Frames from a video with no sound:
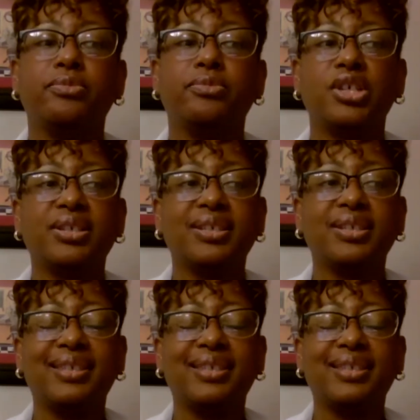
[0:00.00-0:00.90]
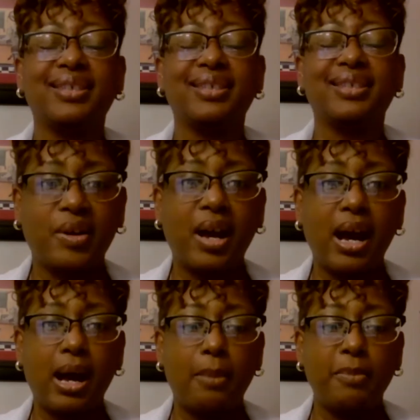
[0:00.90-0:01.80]
just thank you
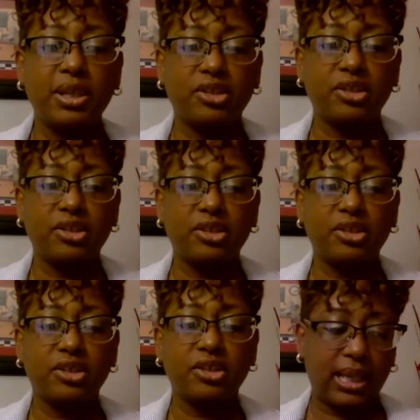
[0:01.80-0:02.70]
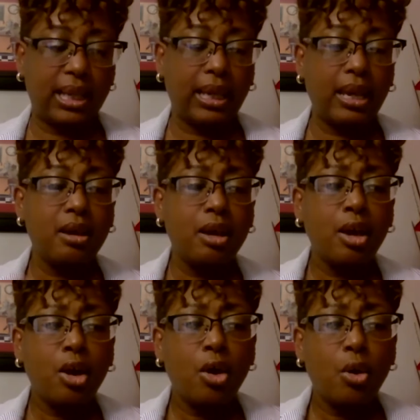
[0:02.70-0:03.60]
um, is the first thing.
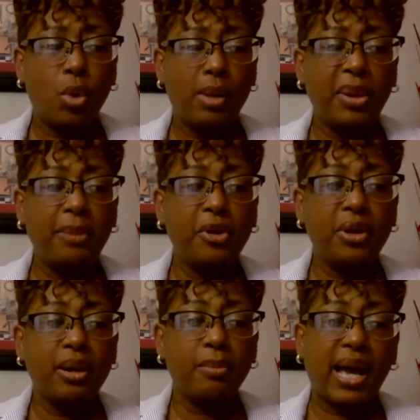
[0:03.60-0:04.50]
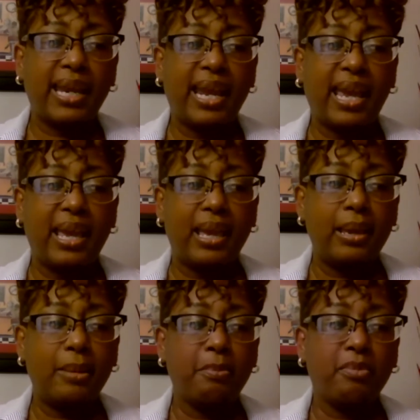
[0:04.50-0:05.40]
When people hear my
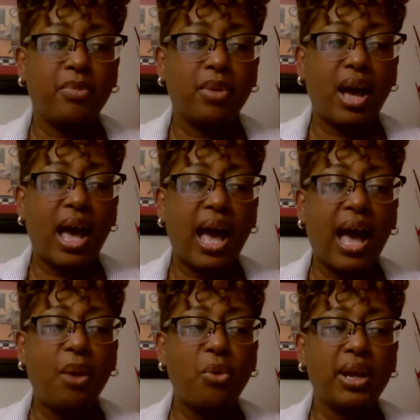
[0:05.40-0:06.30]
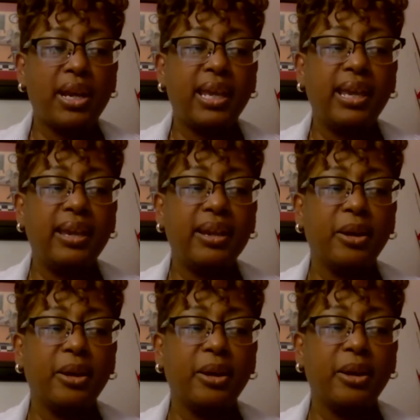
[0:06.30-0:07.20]
name, I want to
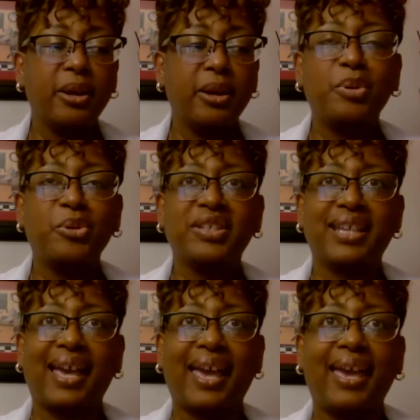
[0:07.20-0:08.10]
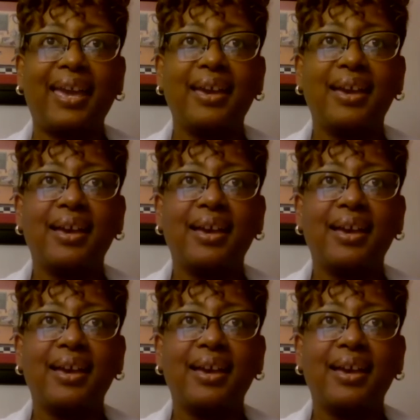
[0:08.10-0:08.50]
hear people say,